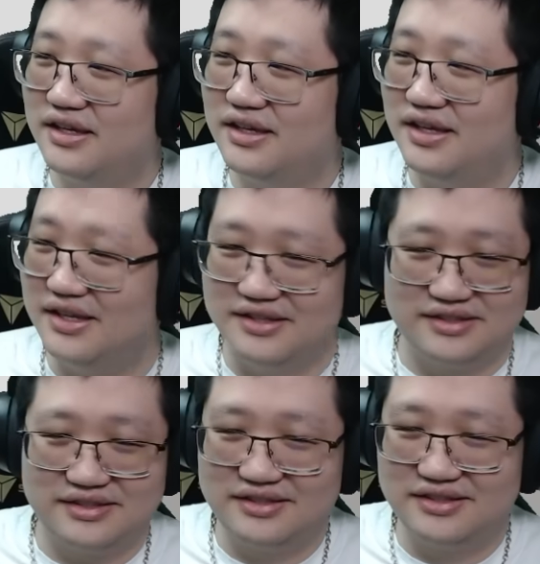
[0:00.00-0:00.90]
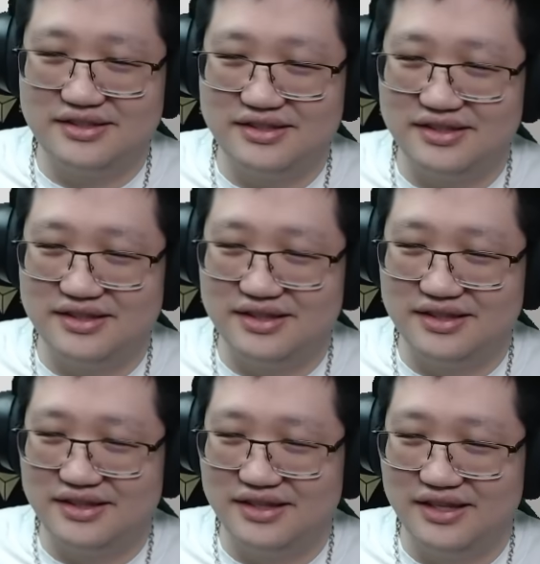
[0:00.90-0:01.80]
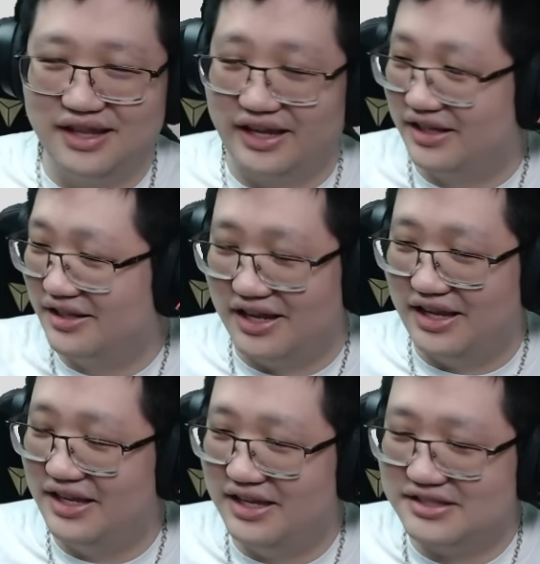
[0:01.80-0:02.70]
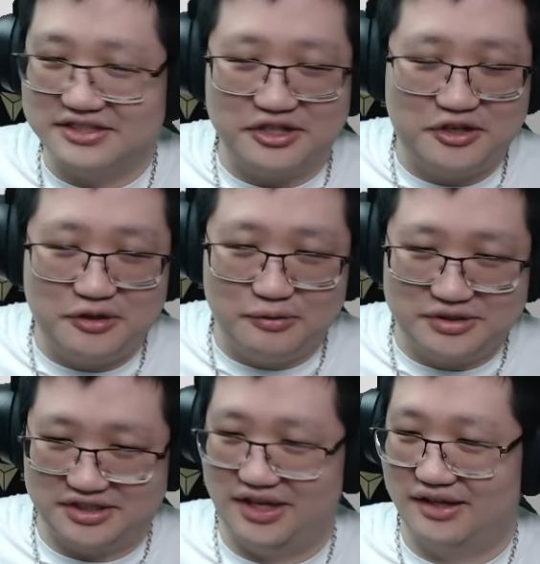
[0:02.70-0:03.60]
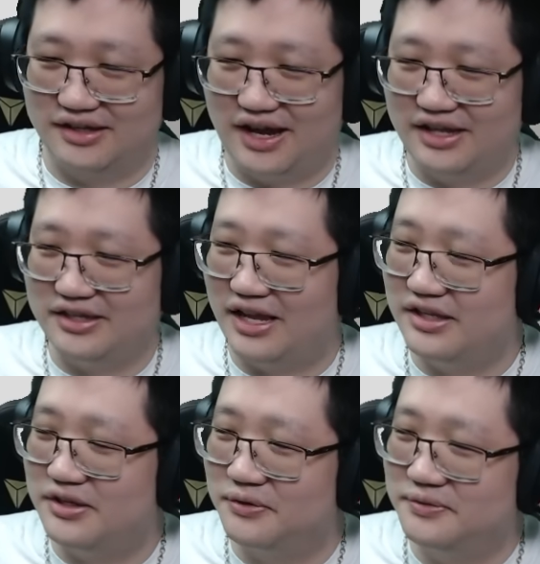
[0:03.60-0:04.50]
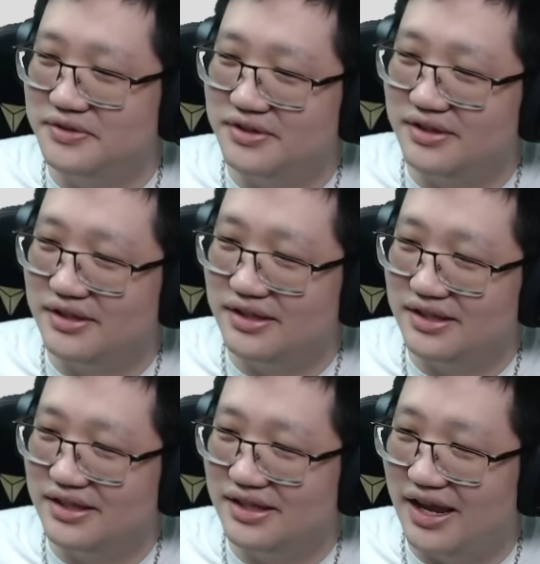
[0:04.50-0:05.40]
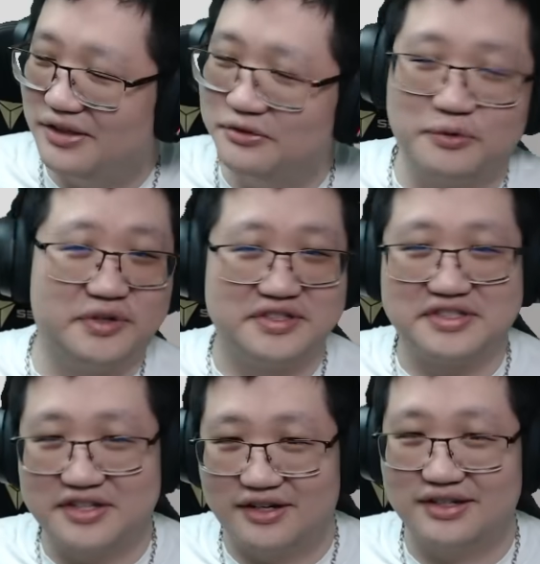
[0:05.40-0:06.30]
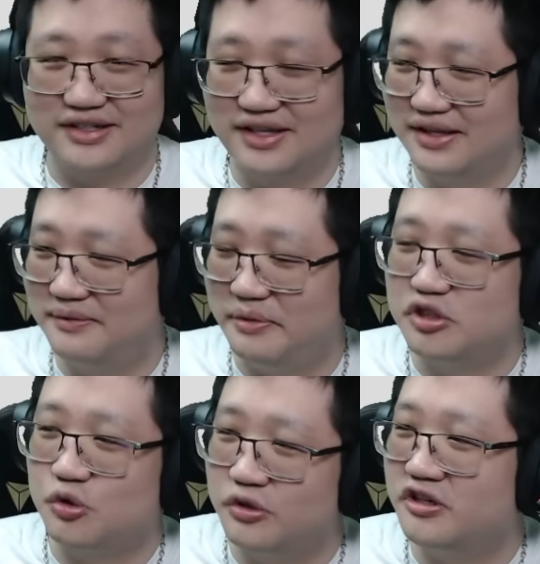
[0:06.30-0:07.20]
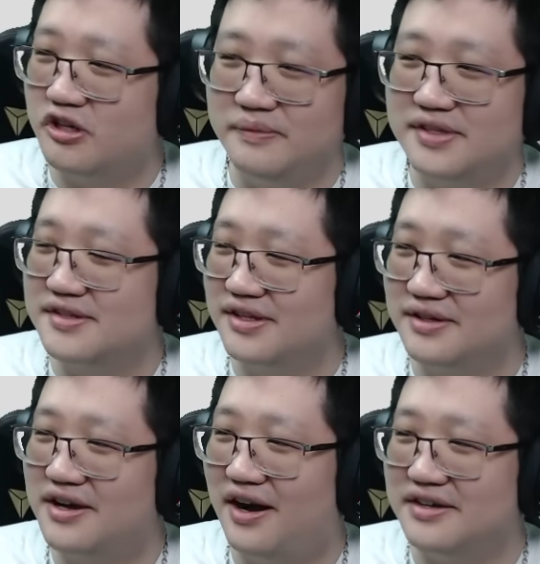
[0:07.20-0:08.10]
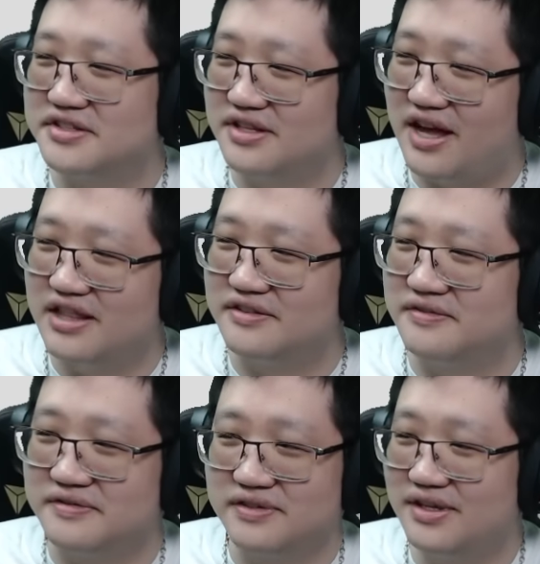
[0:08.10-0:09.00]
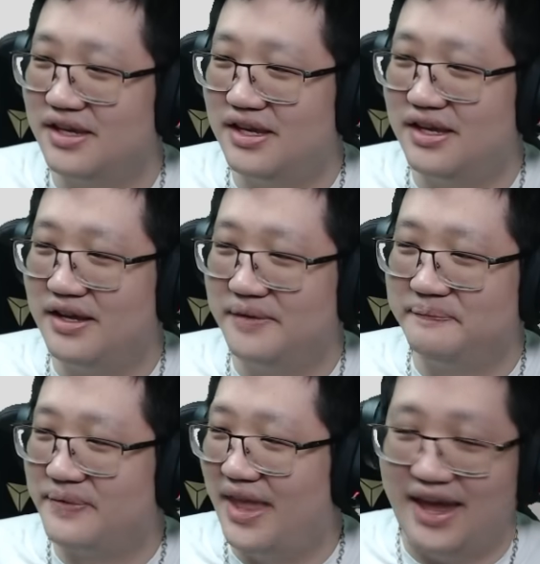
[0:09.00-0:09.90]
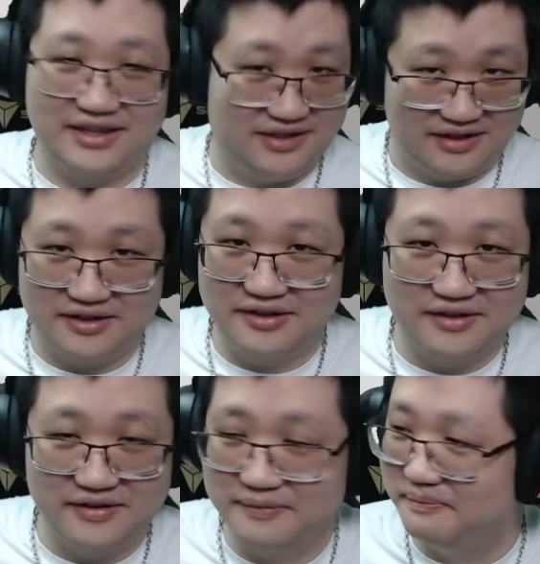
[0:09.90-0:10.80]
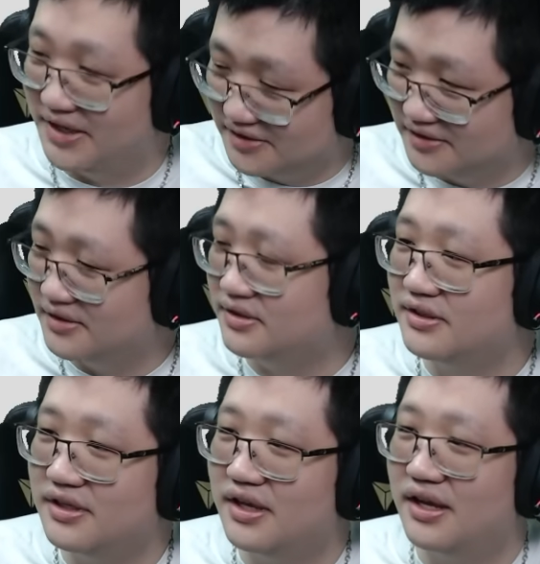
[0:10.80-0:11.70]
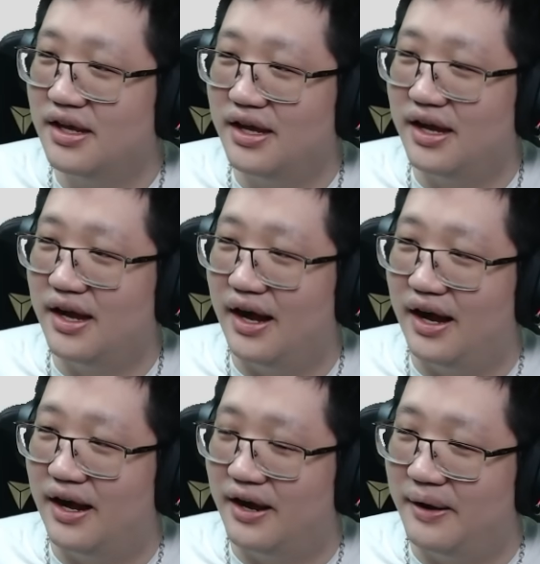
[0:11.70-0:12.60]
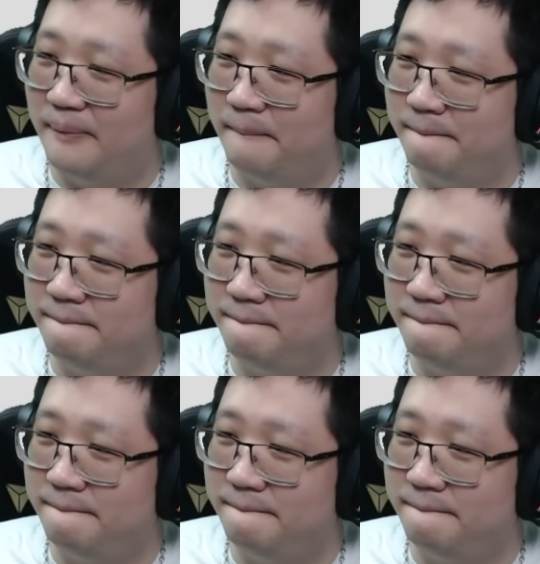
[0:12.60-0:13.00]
is like it's such a huge thing. I I don't I don't know where to start, but short term it's gonna cause a lot of hectic messes. Um,